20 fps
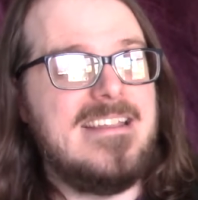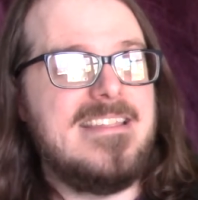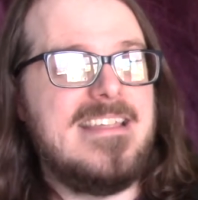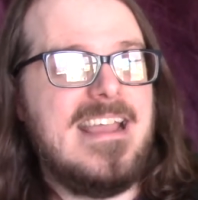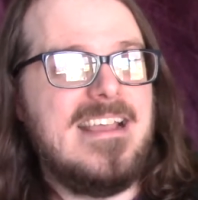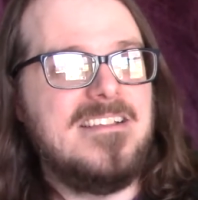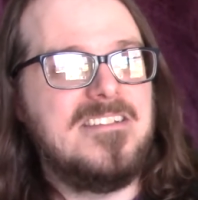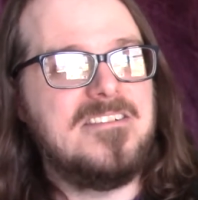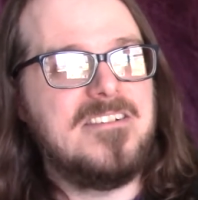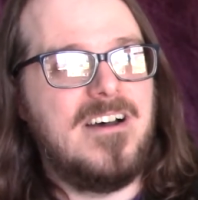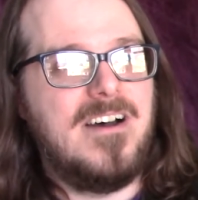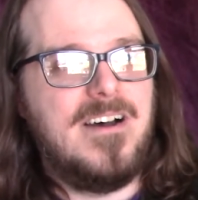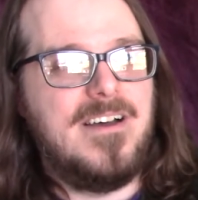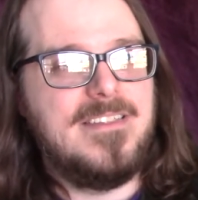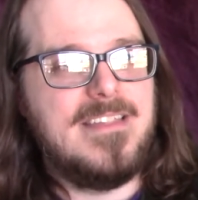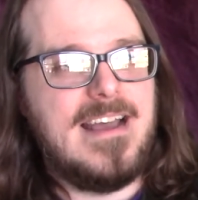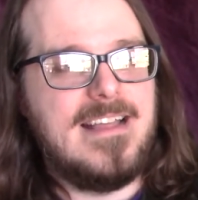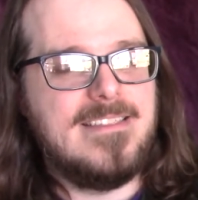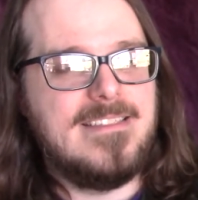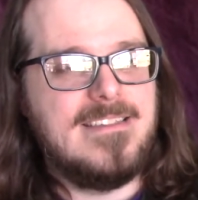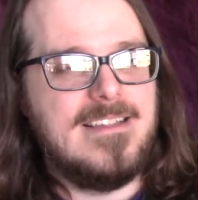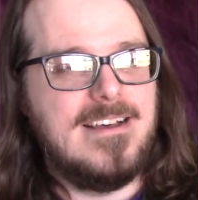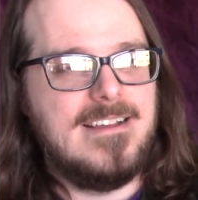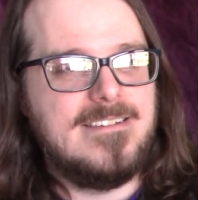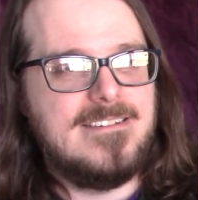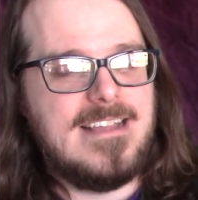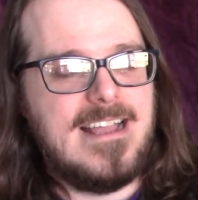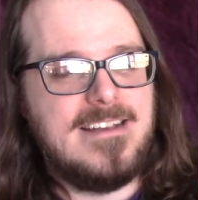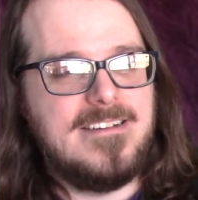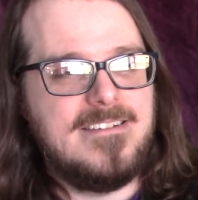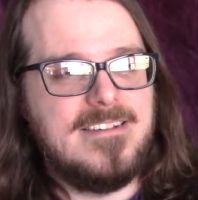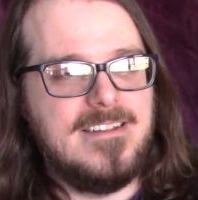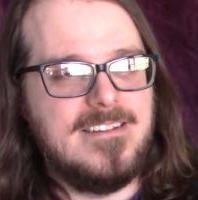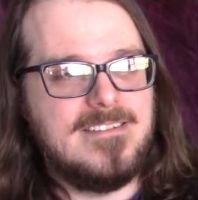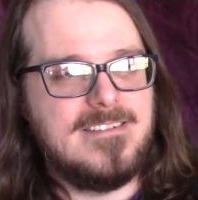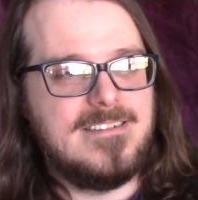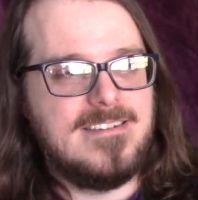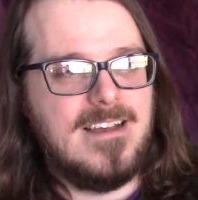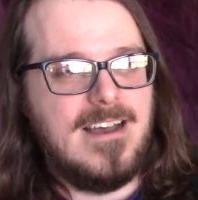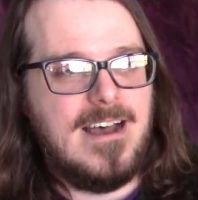they saw that
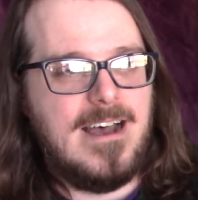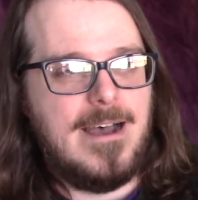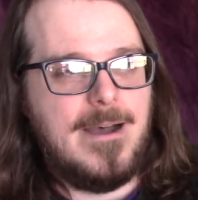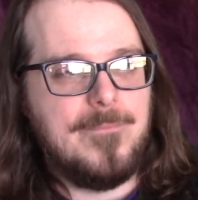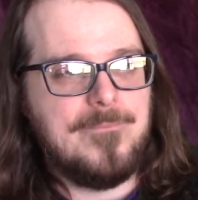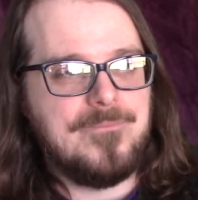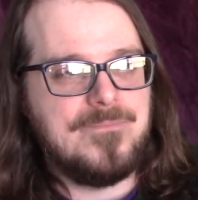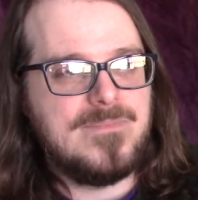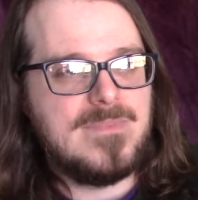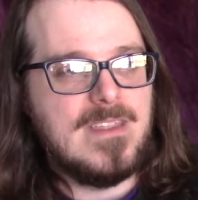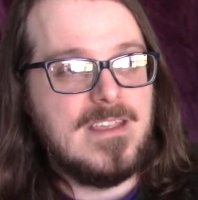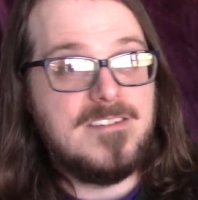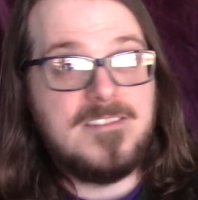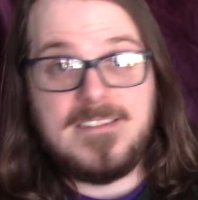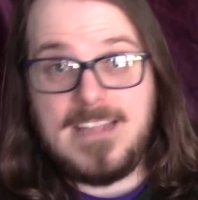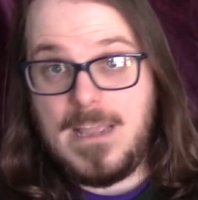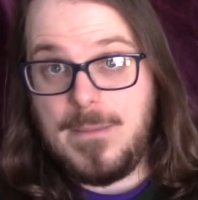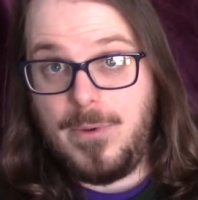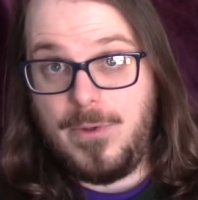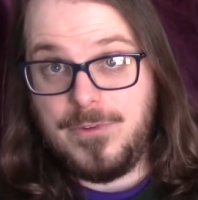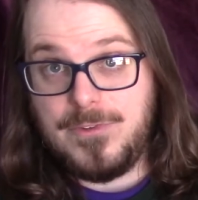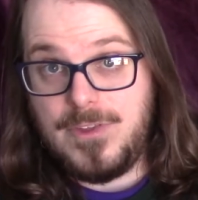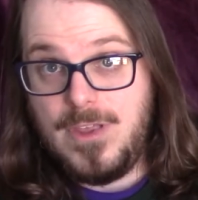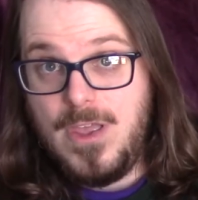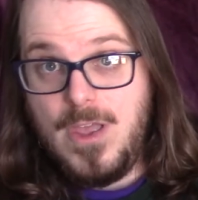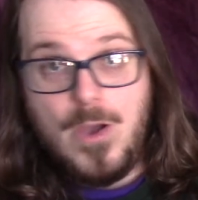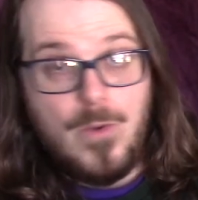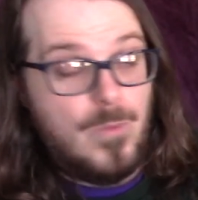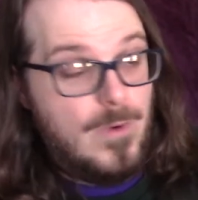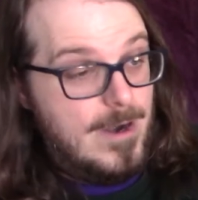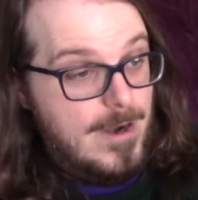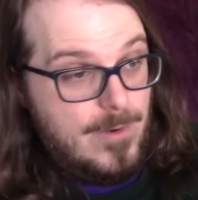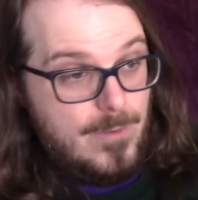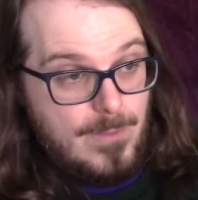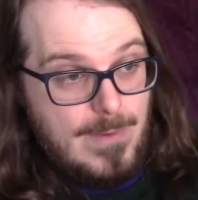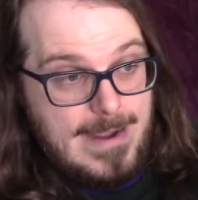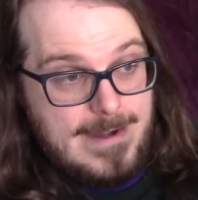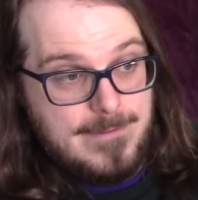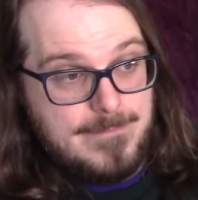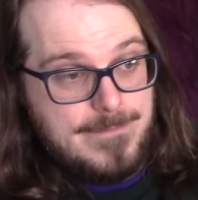Santa's stables were
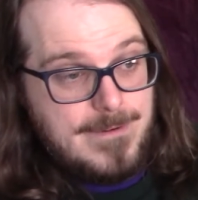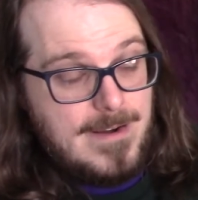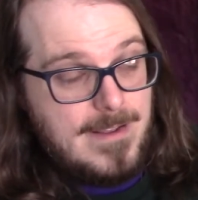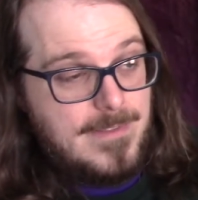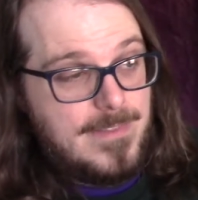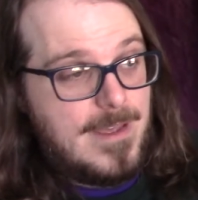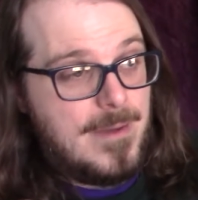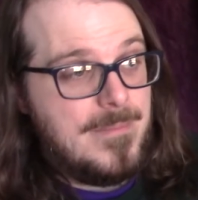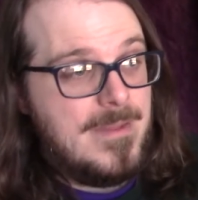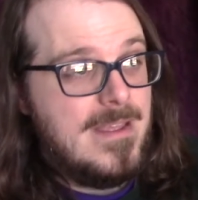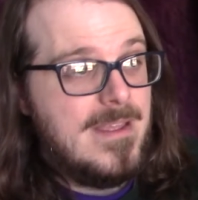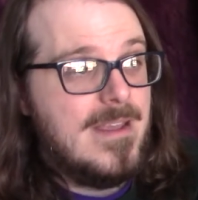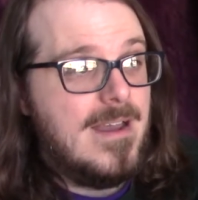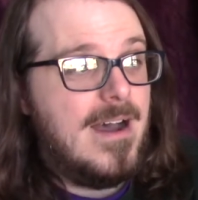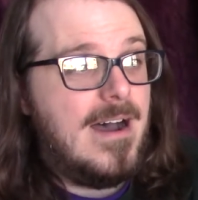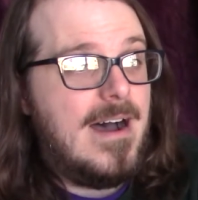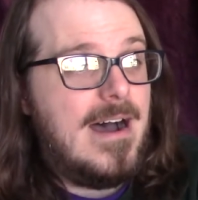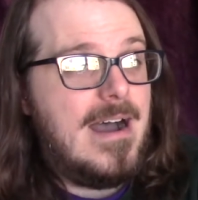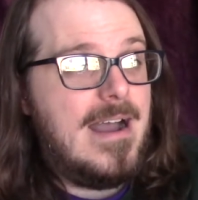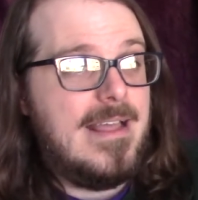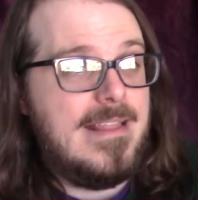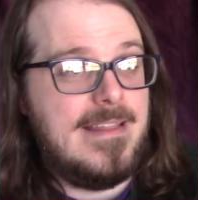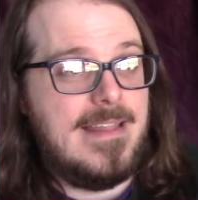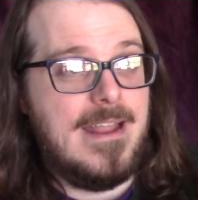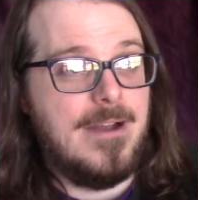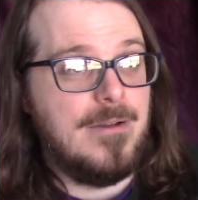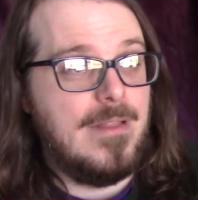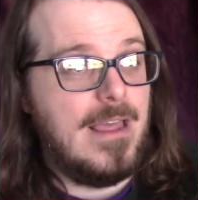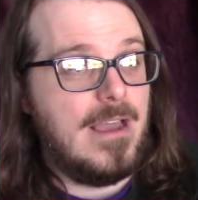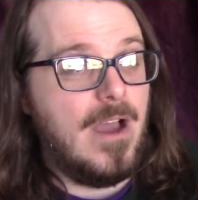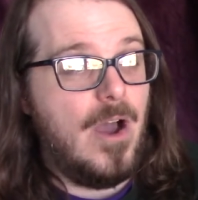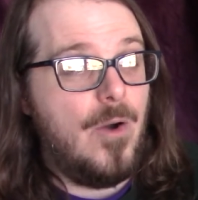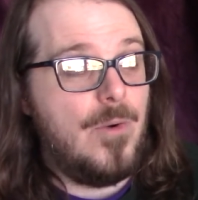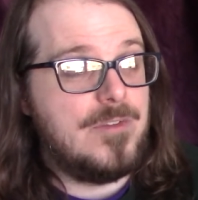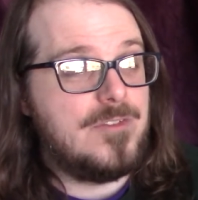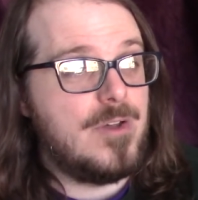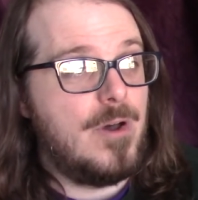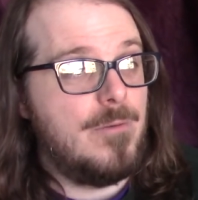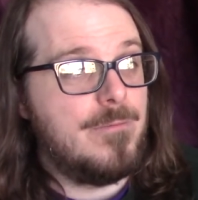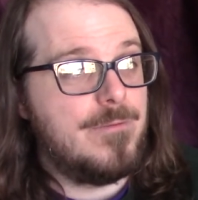right in front of them, and they were like,
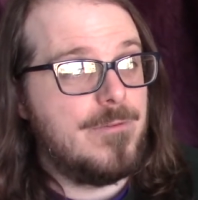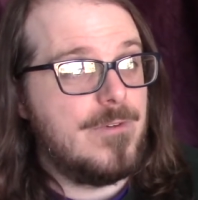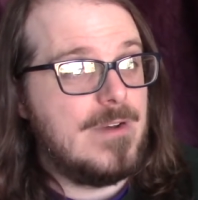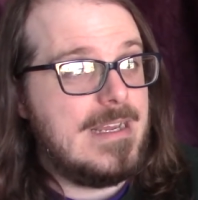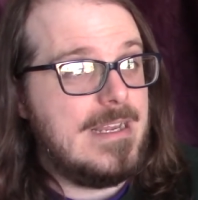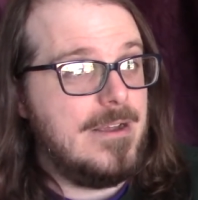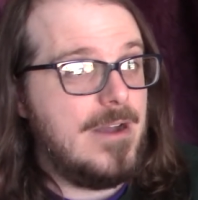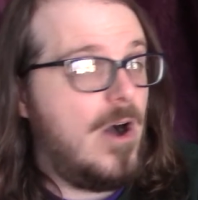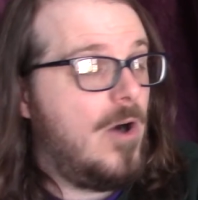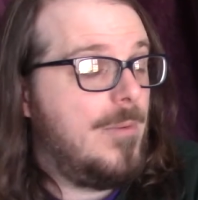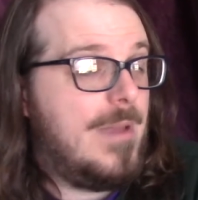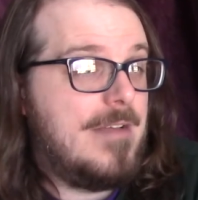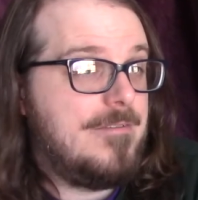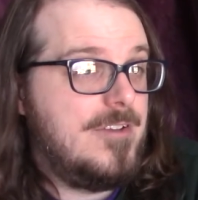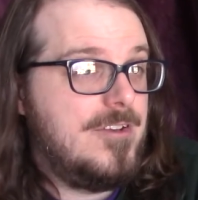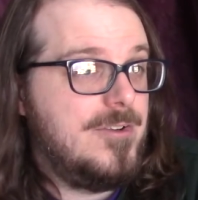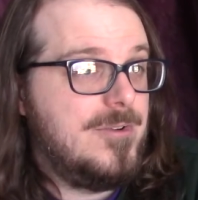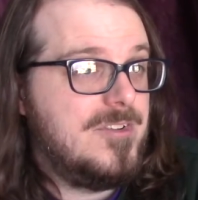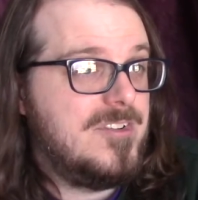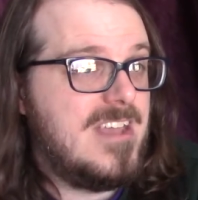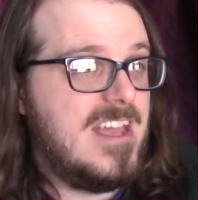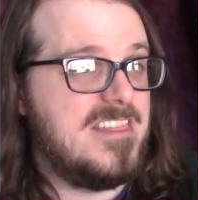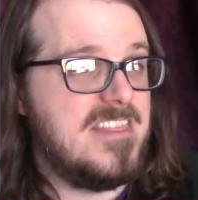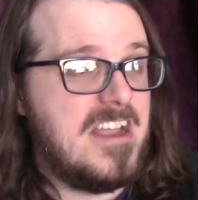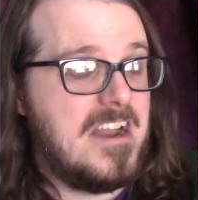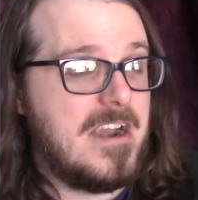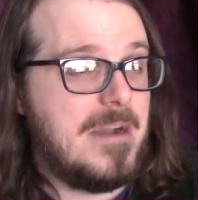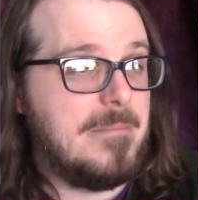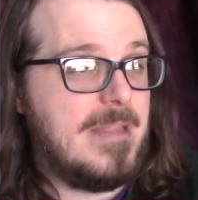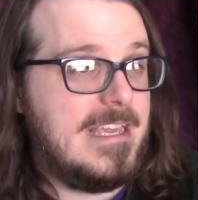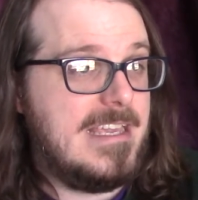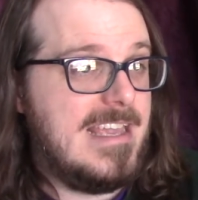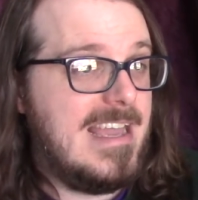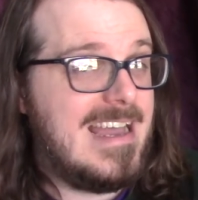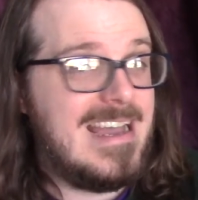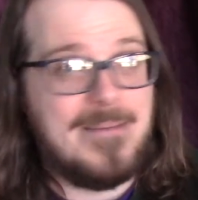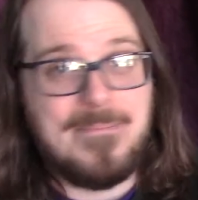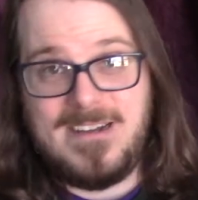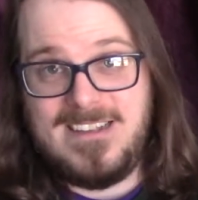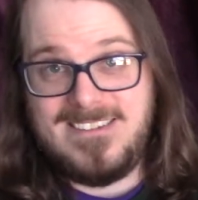oh, it's home free, all we have to do is get there. I'm like,
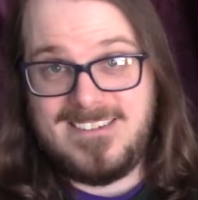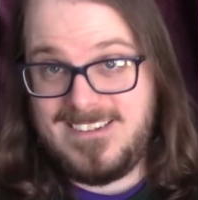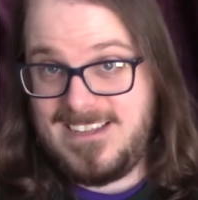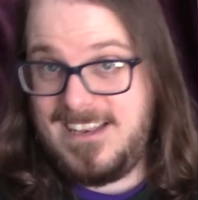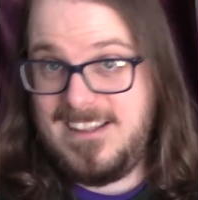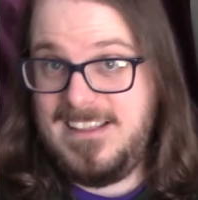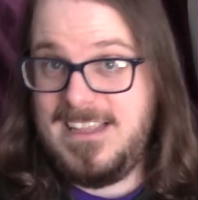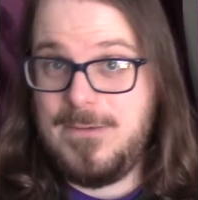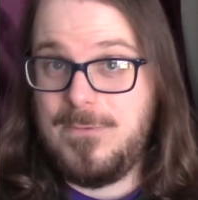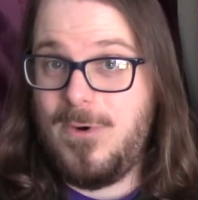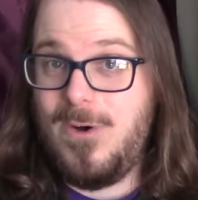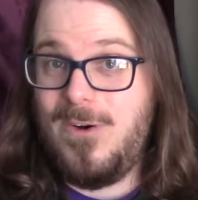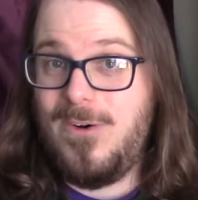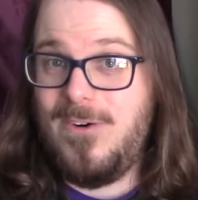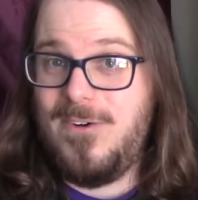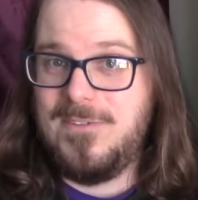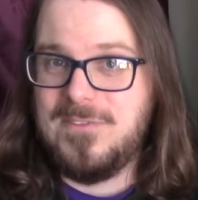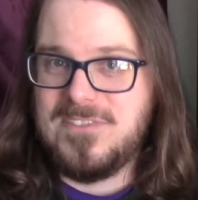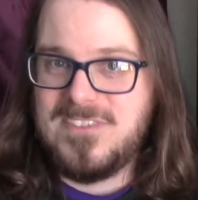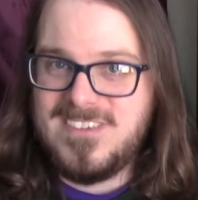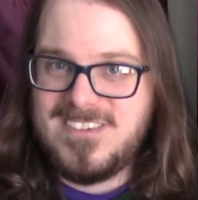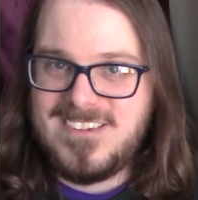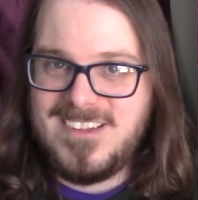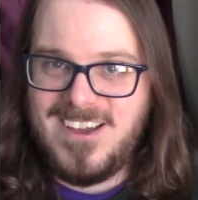yeah, but suddenly wolves.